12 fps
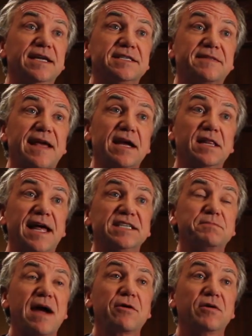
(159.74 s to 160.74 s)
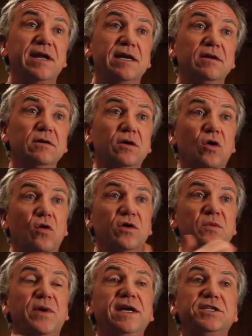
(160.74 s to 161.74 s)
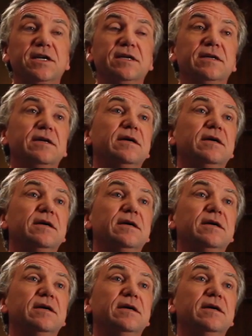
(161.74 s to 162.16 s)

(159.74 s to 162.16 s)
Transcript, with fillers: Is it that glass microneedle or the patient?